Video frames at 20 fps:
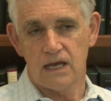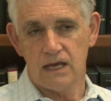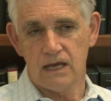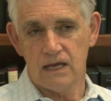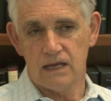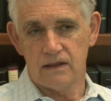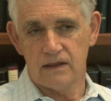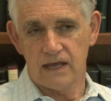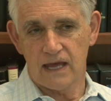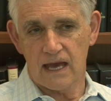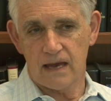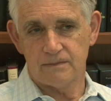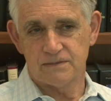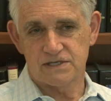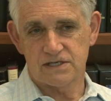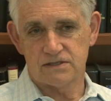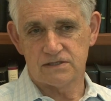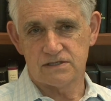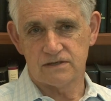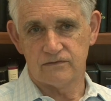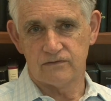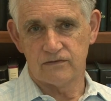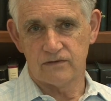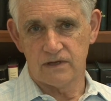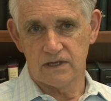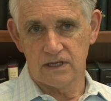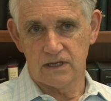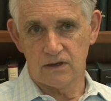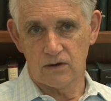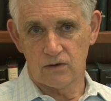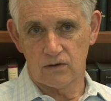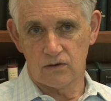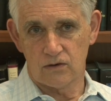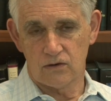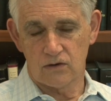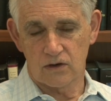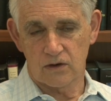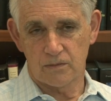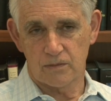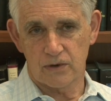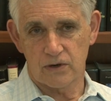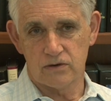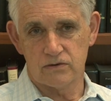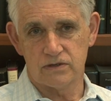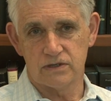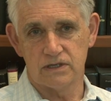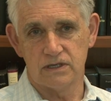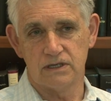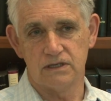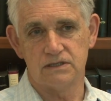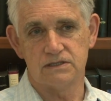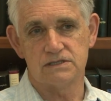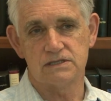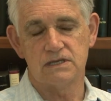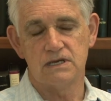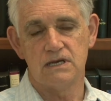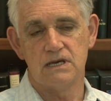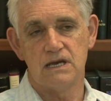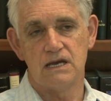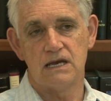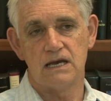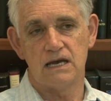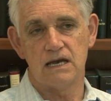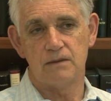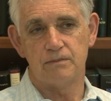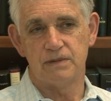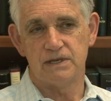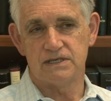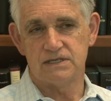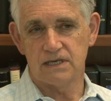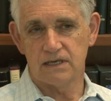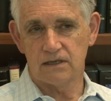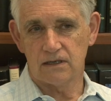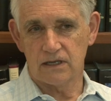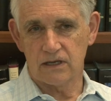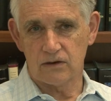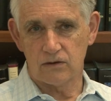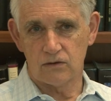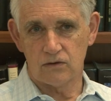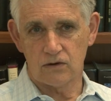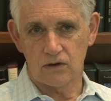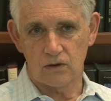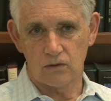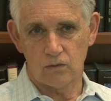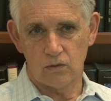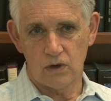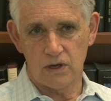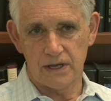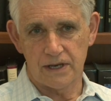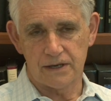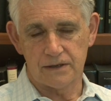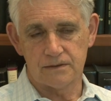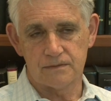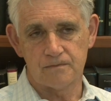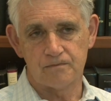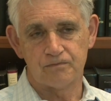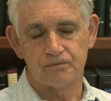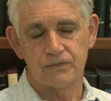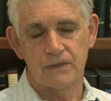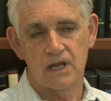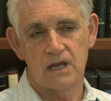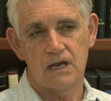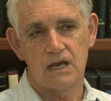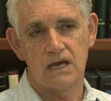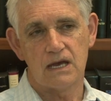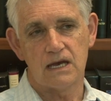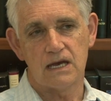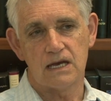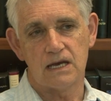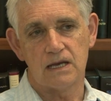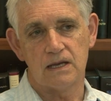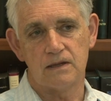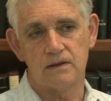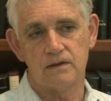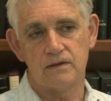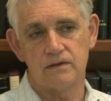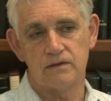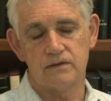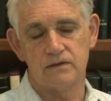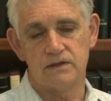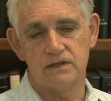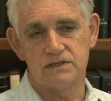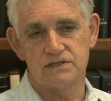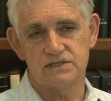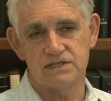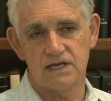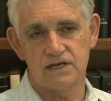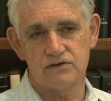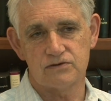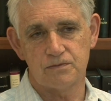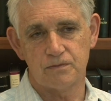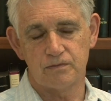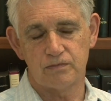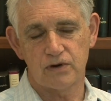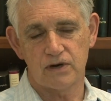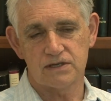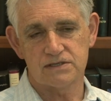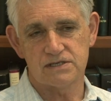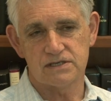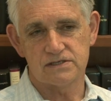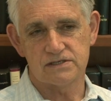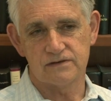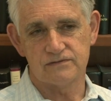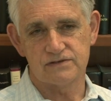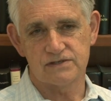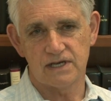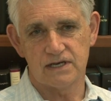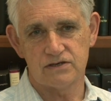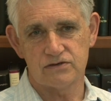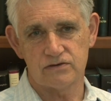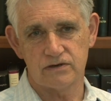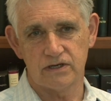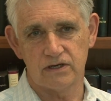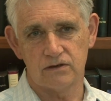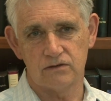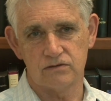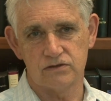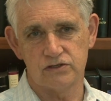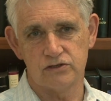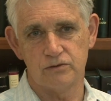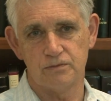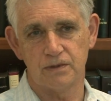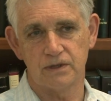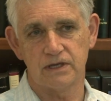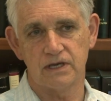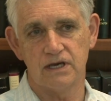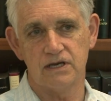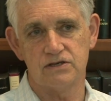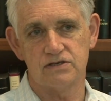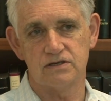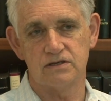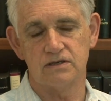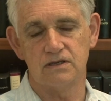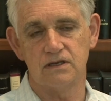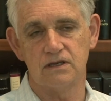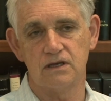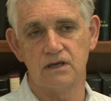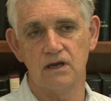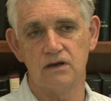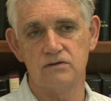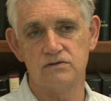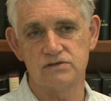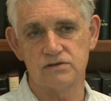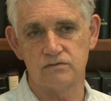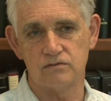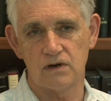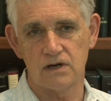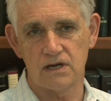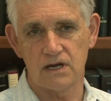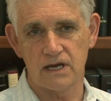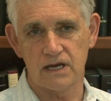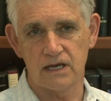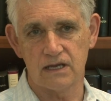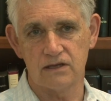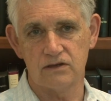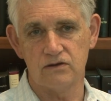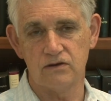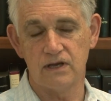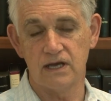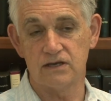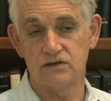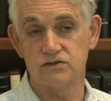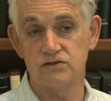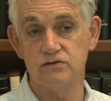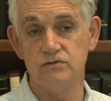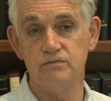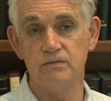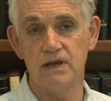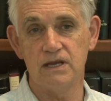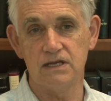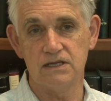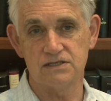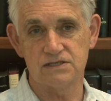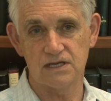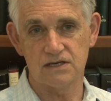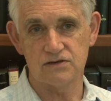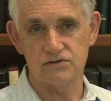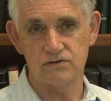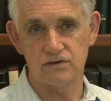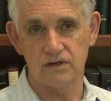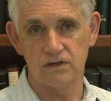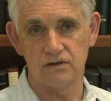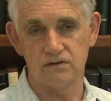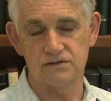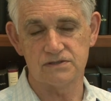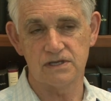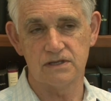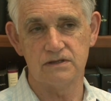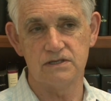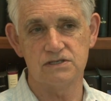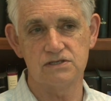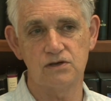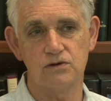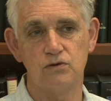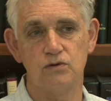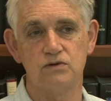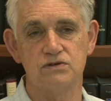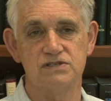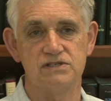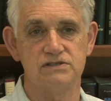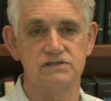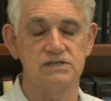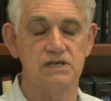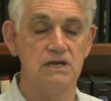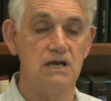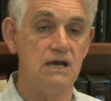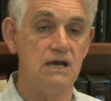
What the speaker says: In the absence of the ORC proteins, particularly ORC1, the process of centriole duplication goes awry and you get too many centrioles, and this causes